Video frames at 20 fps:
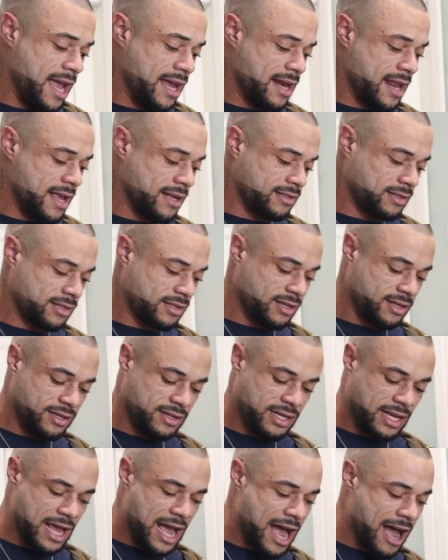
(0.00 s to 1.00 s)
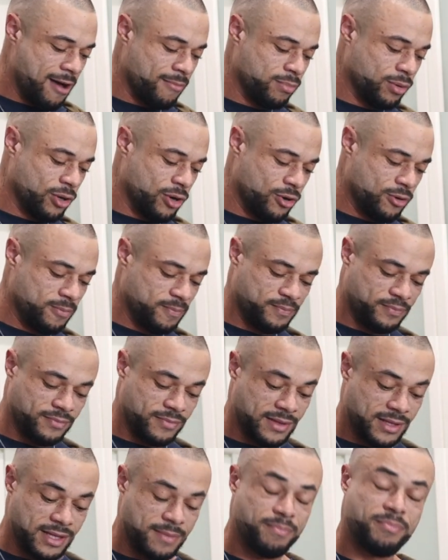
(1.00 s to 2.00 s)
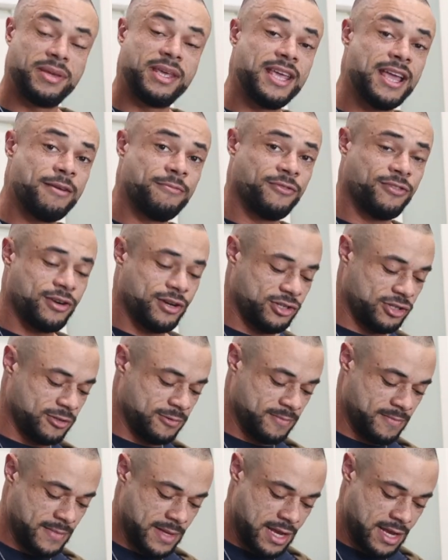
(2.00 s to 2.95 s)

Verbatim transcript: ANS Diablo PM version.